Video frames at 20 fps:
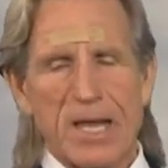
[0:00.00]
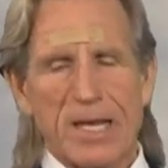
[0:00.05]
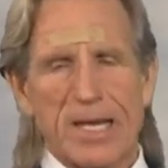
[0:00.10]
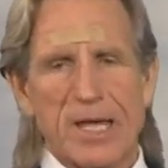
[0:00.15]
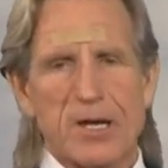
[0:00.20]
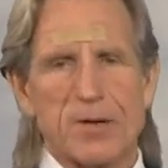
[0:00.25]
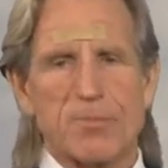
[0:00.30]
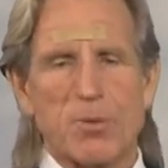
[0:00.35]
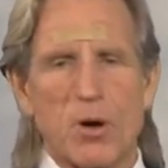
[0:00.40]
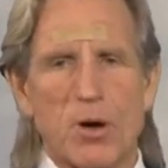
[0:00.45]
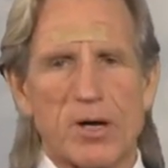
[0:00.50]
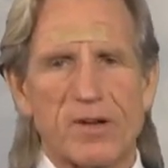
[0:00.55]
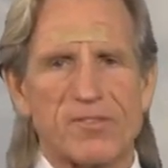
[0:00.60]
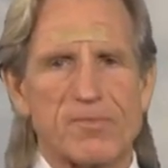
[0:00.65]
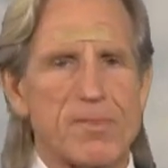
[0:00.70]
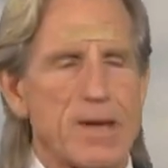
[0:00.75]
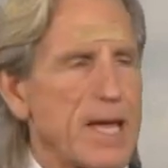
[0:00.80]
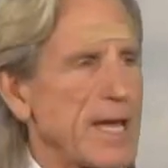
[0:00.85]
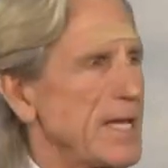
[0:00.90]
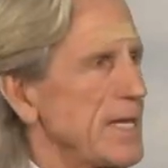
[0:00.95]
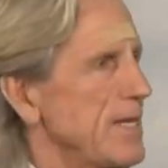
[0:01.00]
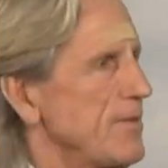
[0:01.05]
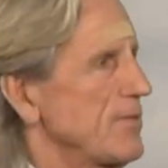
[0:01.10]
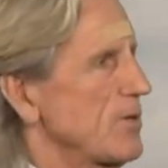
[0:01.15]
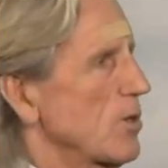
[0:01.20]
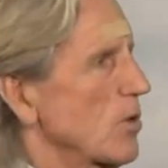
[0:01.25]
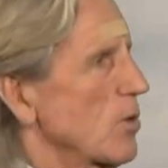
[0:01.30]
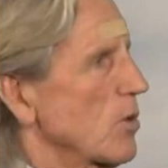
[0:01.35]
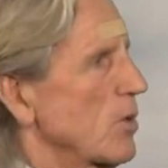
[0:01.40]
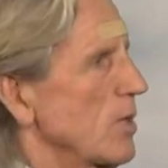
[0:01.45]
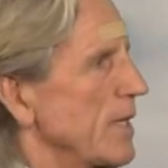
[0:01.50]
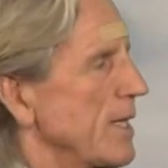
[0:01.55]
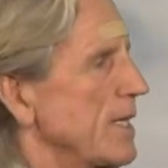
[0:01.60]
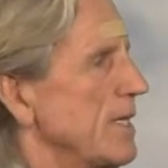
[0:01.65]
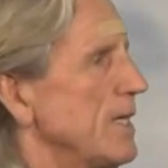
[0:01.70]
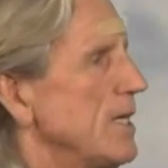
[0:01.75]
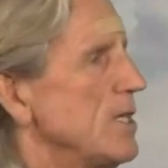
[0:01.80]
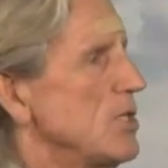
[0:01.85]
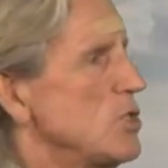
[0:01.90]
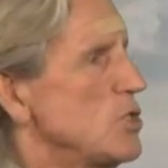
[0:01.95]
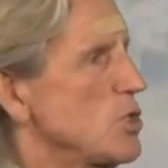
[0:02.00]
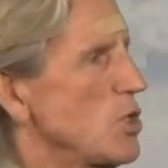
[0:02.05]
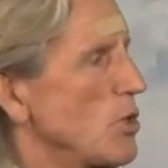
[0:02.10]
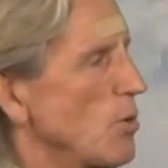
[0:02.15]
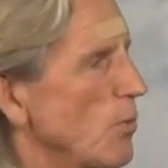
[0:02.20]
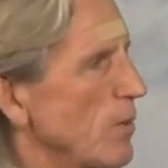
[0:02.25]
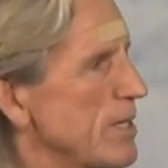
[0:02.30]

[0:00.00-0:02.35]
latter part of May and even early June.